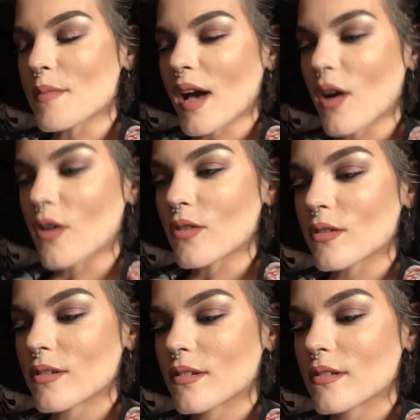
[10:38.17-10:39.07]
about
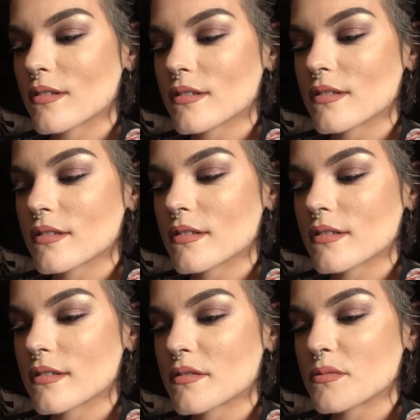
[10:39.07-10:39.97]

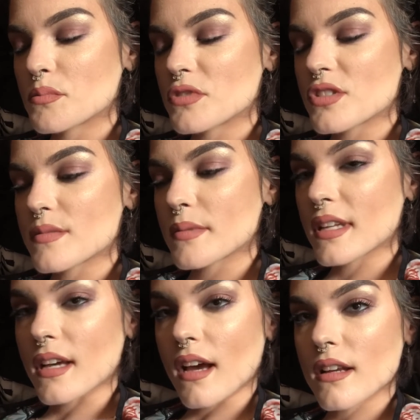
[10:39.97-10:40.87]
just
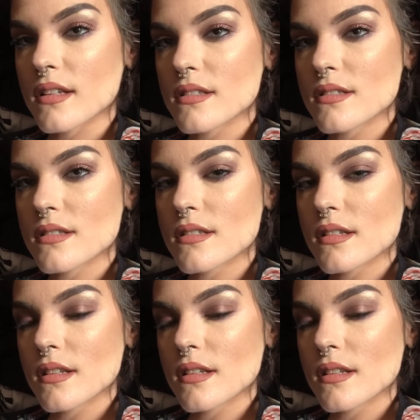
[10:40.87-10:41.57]
being honest.